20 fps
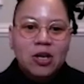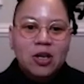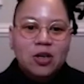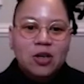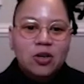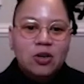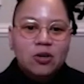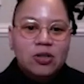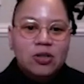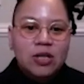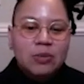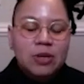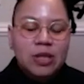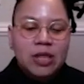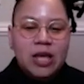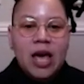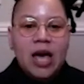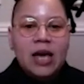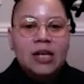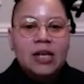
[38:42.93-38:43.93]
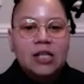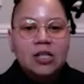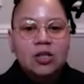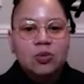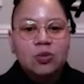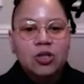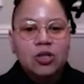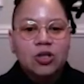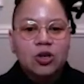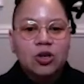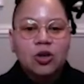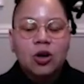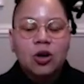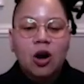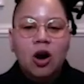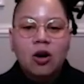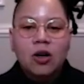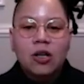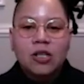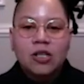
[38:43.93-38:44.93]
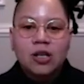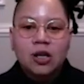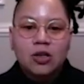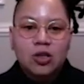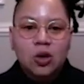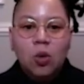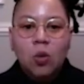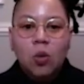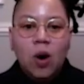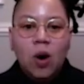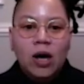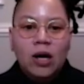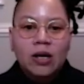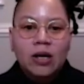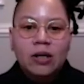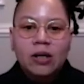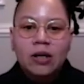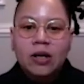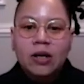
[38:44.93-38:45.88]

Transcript: you know, some of the edits where certain artists also want